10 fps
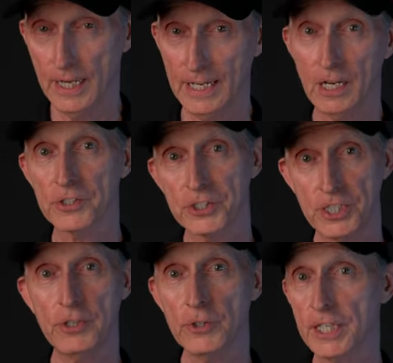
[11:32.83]
and I'll
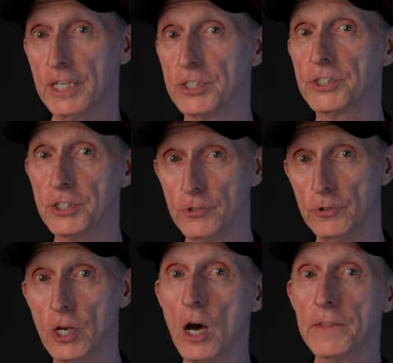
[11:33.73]
see you again
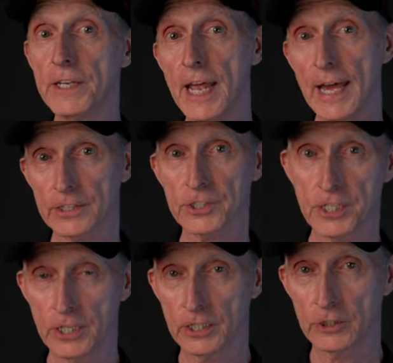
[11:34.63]
soon on the
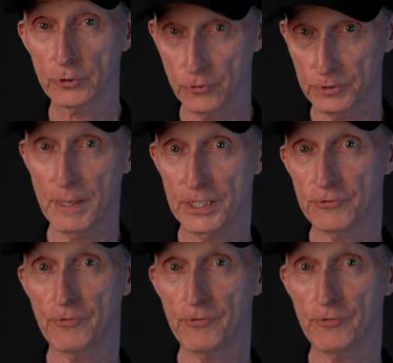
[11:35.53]
next Cruiseman's